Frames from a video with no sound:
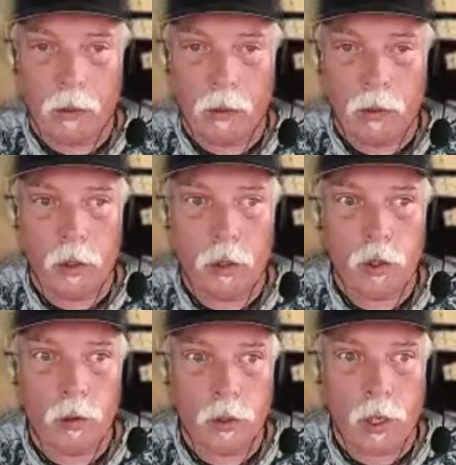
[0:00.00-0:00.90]
the insurance
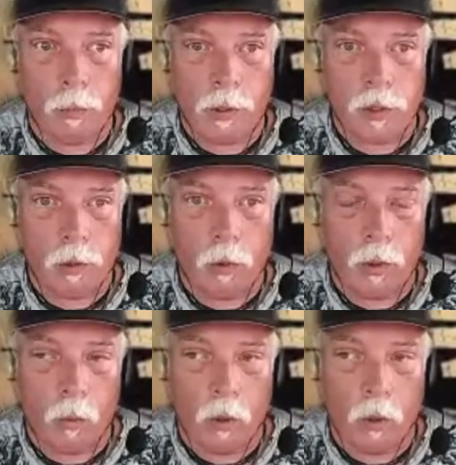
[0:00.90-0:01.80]
companies that run the world.
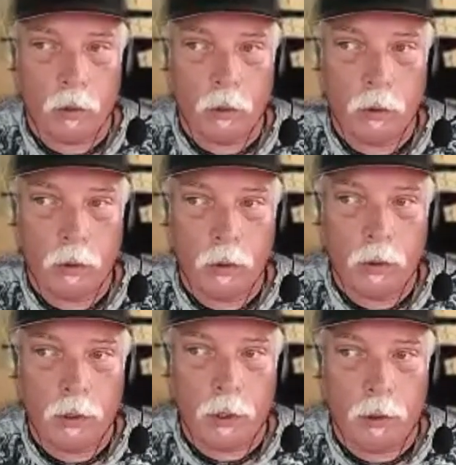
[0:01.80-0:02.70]

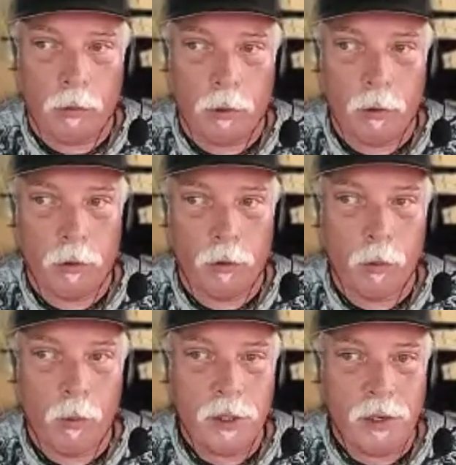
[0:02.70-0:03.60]
They're the ones
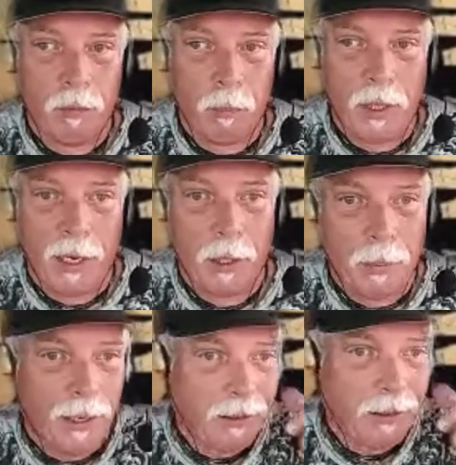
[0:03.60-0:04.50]
even behind the banks.